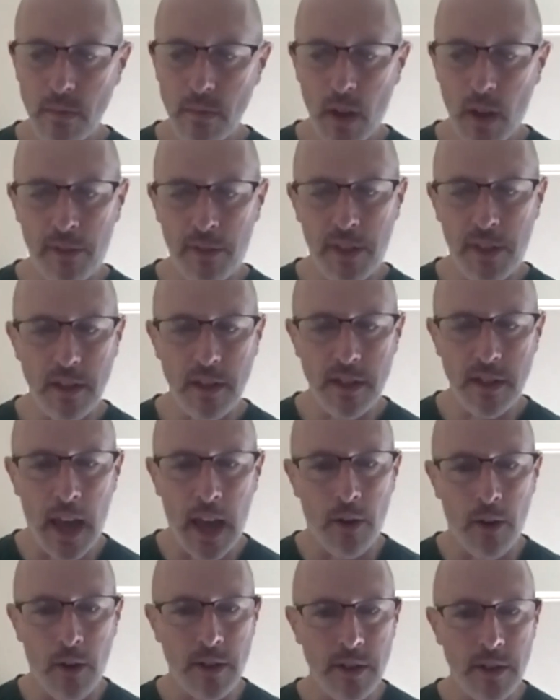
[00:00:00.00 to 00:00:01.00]
I think,
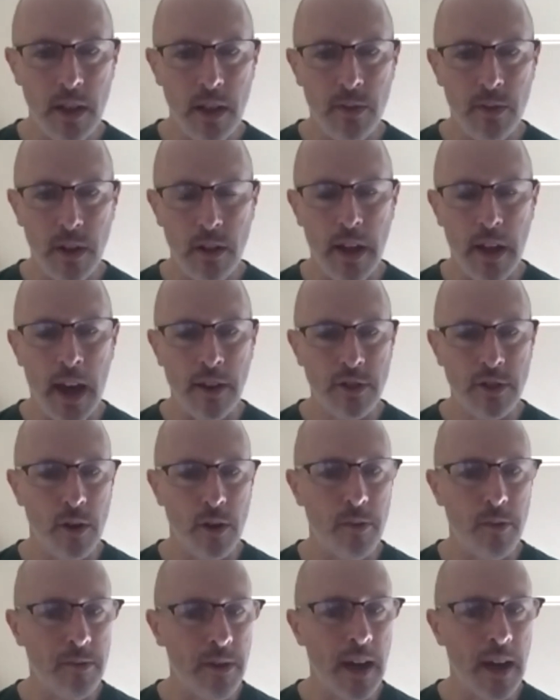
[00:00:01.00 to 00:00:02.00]
talent in the
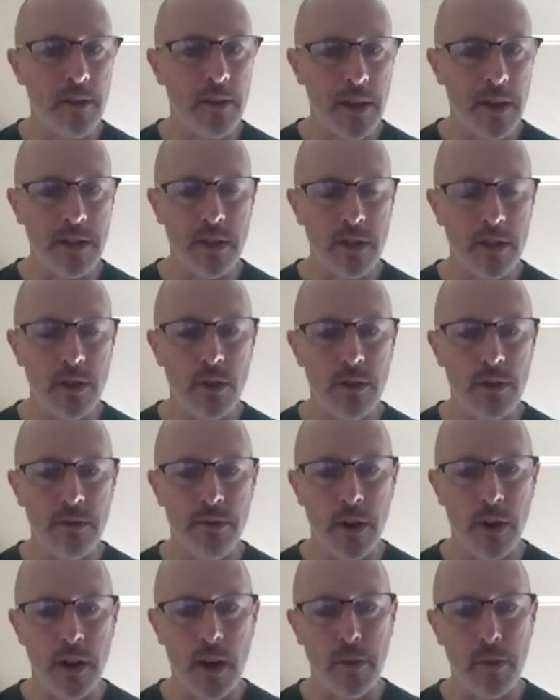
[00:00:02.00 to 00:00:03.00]
classroom. I've had him as a student
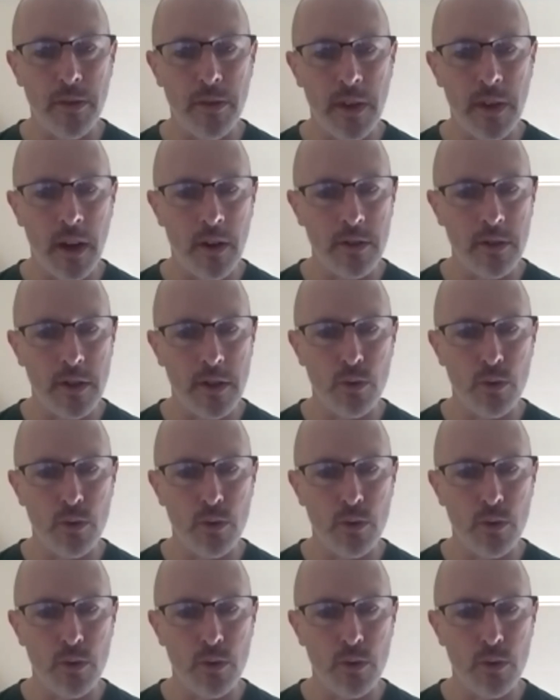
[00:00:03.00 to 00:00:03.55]
for a couple of years,